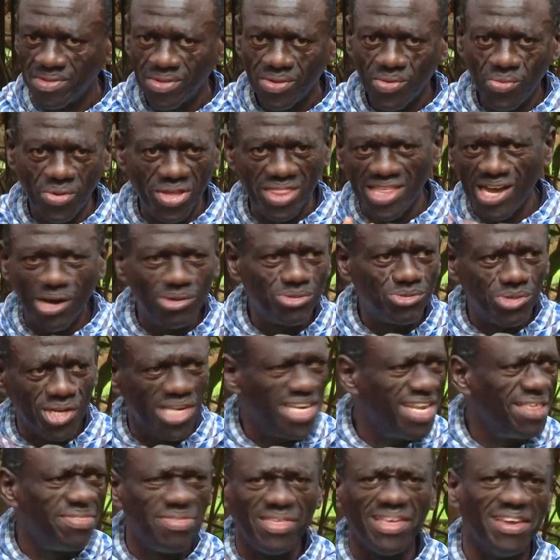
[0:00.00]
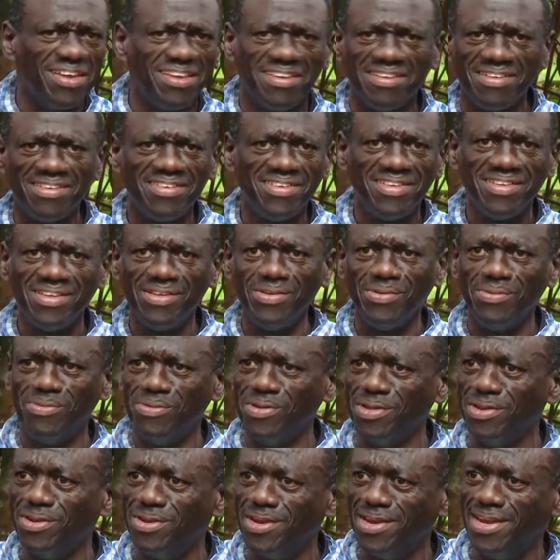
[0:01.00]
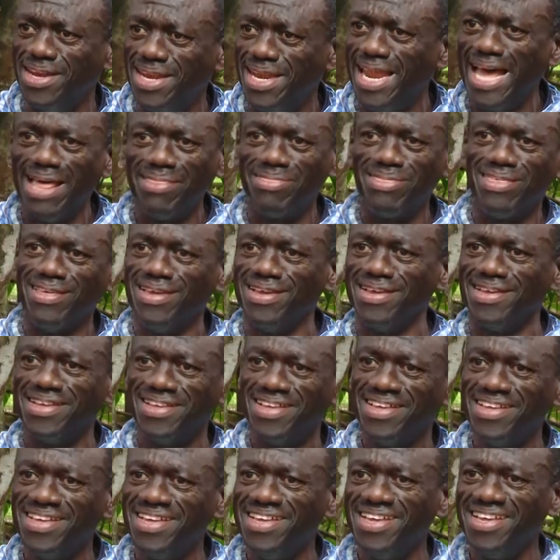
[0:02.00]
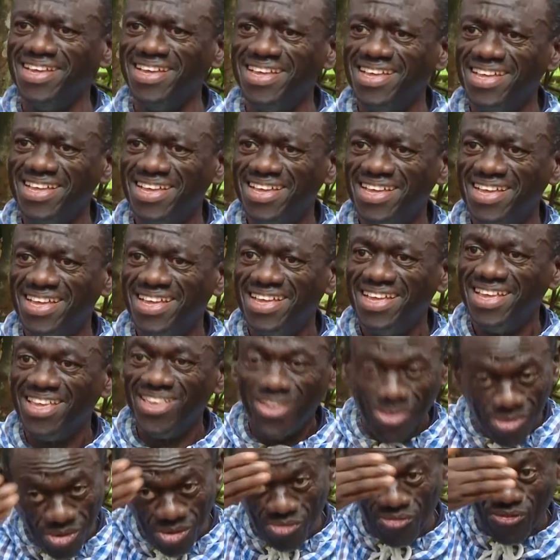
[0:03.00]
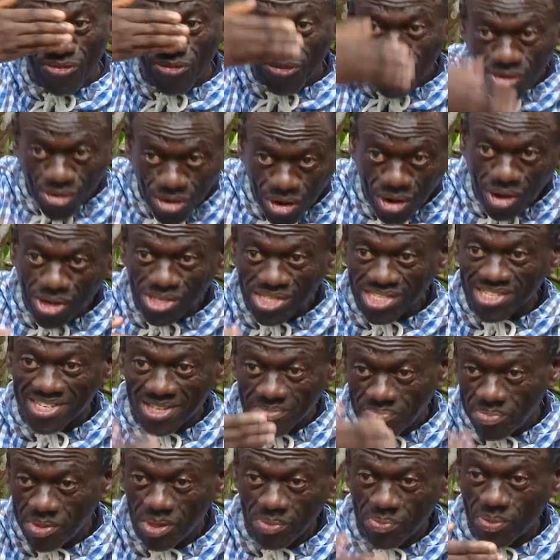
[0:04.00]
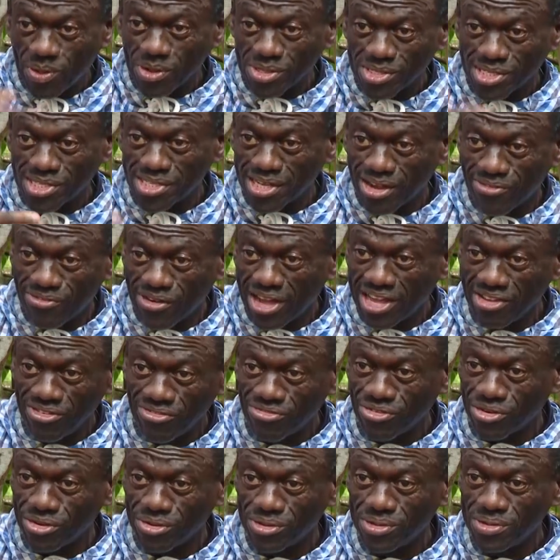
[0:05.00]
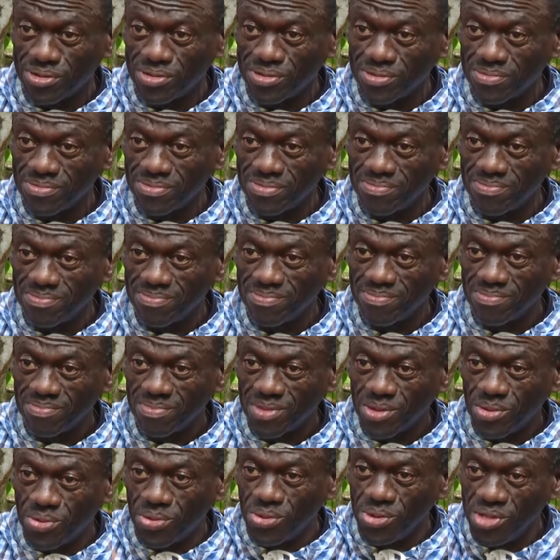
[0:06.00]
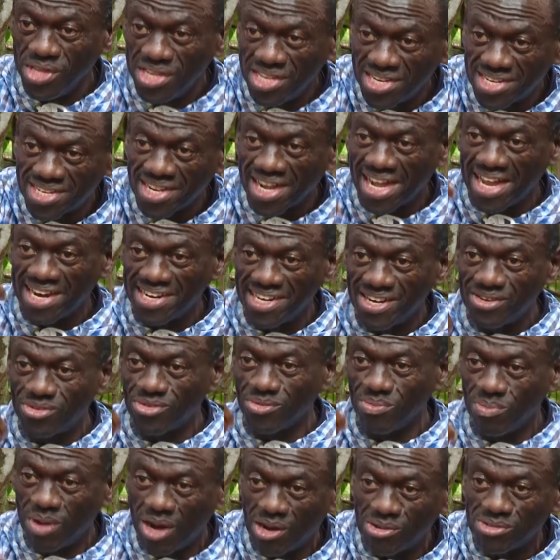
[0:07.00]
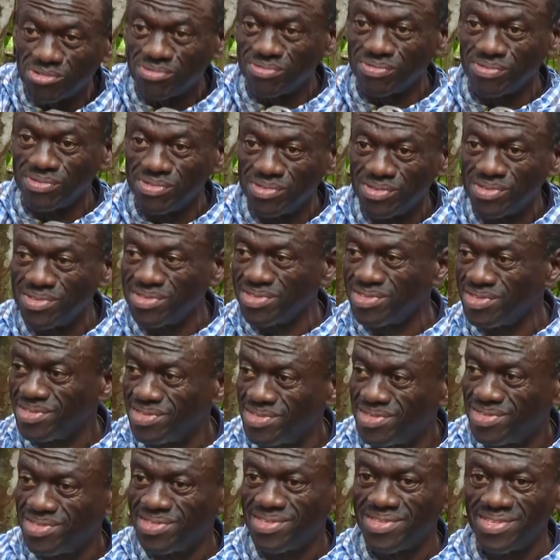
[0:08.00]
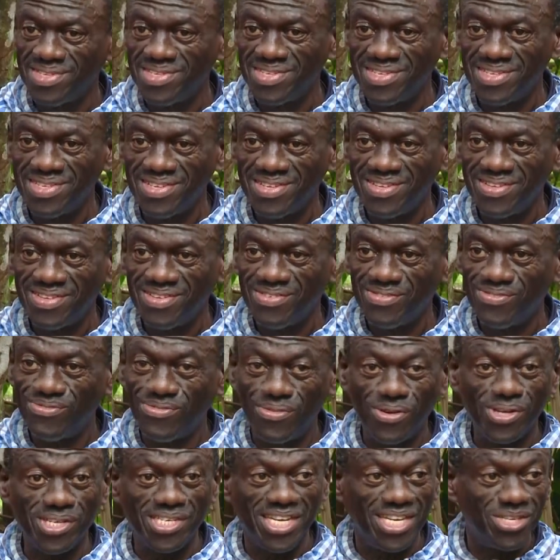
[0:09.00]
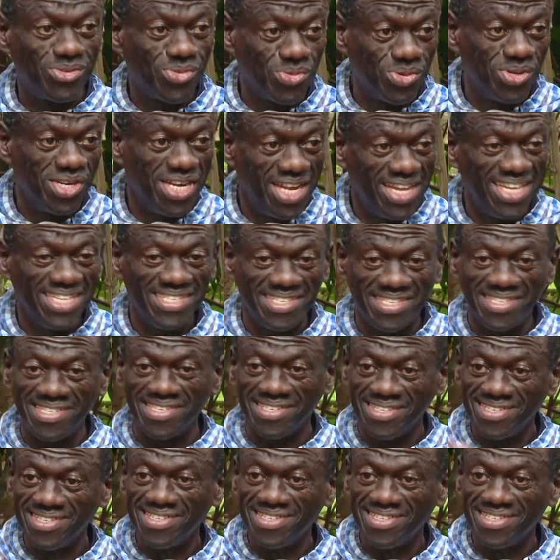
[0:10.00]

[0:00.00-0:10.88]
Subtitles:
Without anything. Nothing. You've closed people's survival who eat hand to mouth. 42 days.